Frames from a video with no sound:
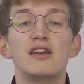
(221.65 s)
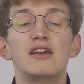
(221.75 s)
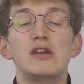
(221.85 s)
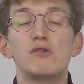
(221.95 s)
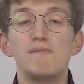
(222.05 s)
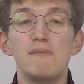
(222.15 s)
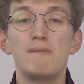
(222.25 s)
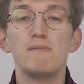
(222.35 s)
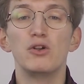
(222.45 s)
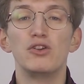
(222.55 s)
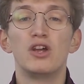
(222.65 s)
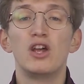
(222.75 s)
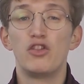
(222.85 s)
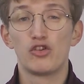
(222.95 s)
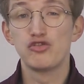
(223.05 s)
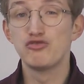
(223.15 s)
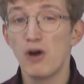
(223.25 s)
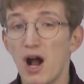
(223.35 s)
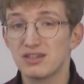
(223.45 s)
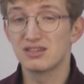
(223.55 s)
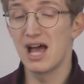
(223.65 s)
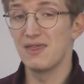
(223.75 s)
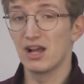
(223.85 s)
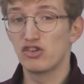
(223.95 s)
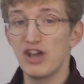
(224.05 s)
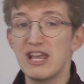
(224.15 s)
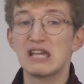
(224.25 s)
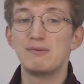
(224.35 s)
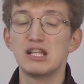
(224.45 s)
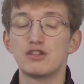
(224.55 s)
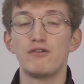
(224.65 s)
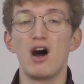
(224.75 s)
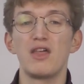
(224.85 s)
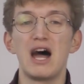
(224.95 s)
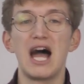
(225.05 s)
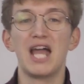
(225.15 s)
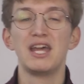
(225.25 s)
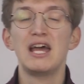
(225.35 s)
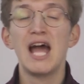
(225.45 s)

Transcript: He remembered the trust that Jacob, his father, had,